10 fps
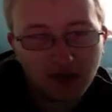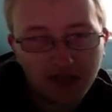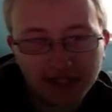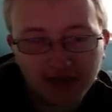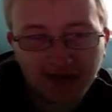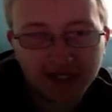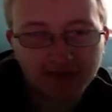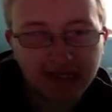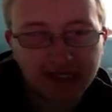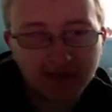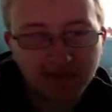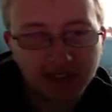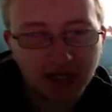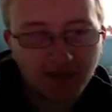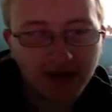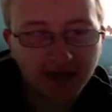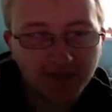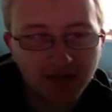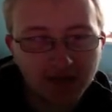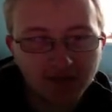It's going to ask me to restart my
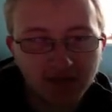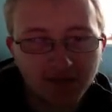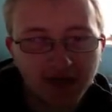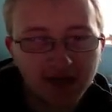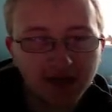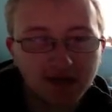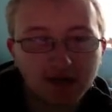computer in a minute.